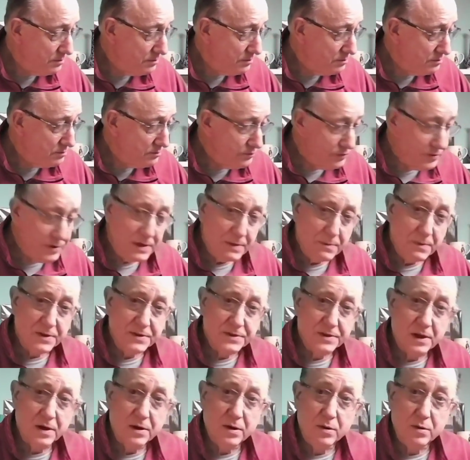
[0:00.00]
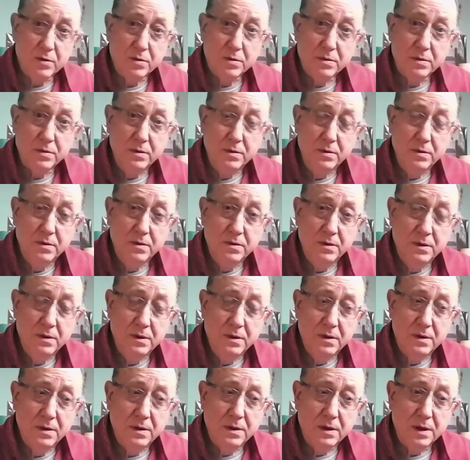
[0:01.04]
pretty much the whole
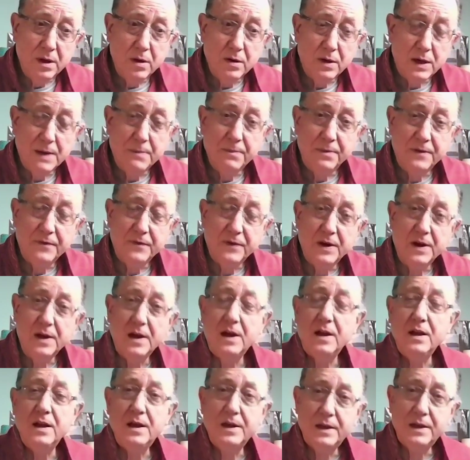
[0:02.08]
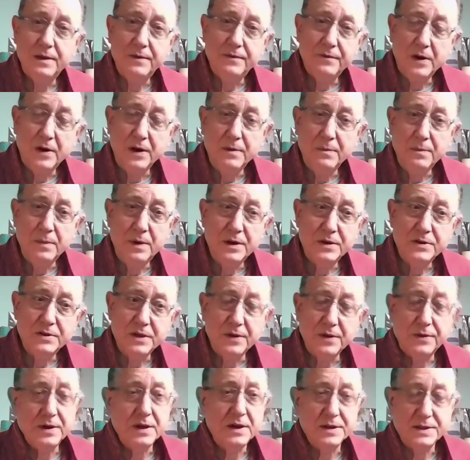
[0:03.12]
amplifier. I like it very much. I
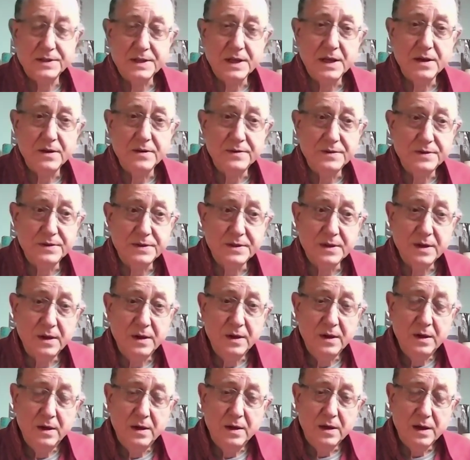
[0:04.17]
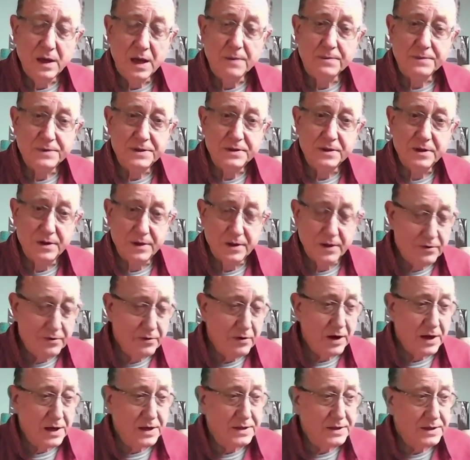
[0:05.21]
think it sounds absolutely
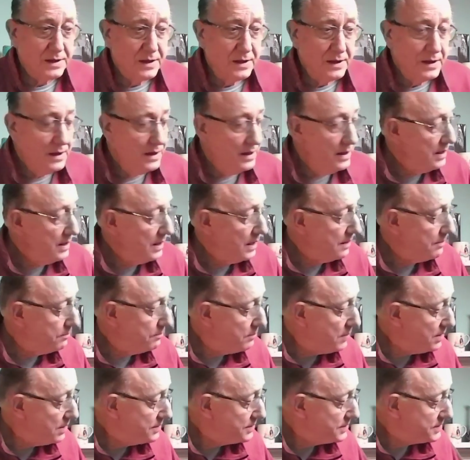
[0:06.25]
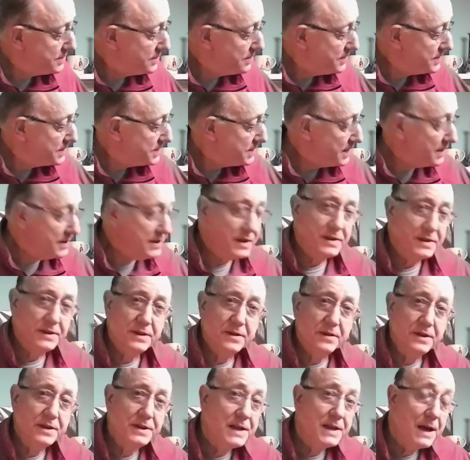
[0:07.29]
great. And most of the settings in the
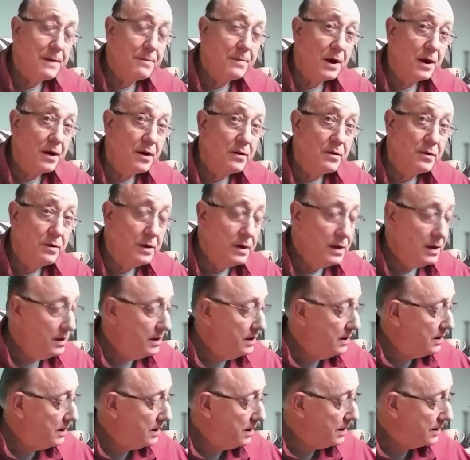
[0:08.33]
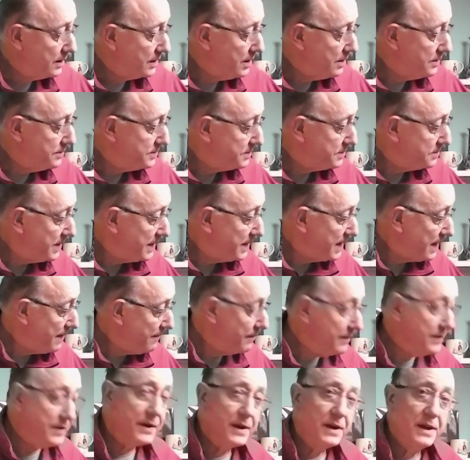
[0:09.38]
demo are going to be,
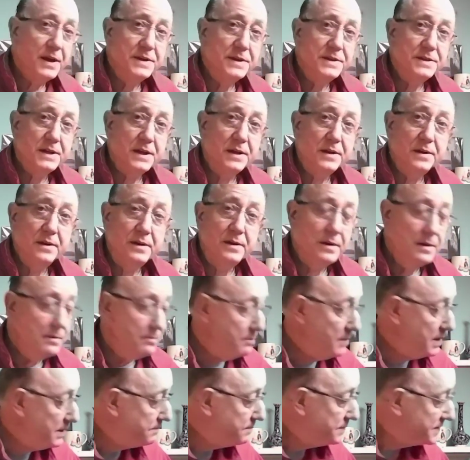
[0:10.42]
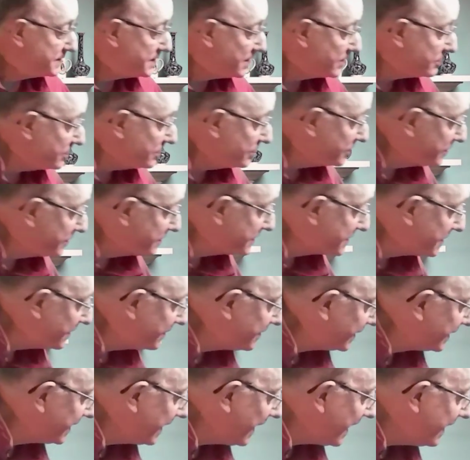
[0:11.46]
everything is in mid position. You see the
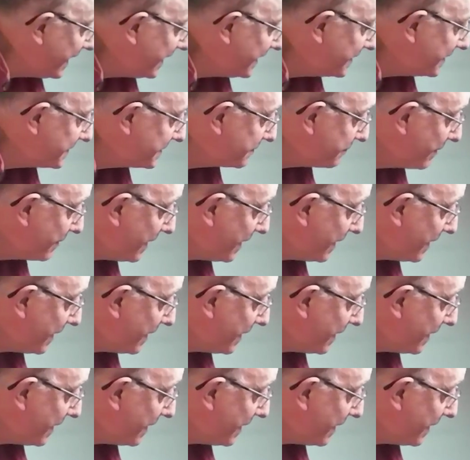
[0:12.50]
gain is around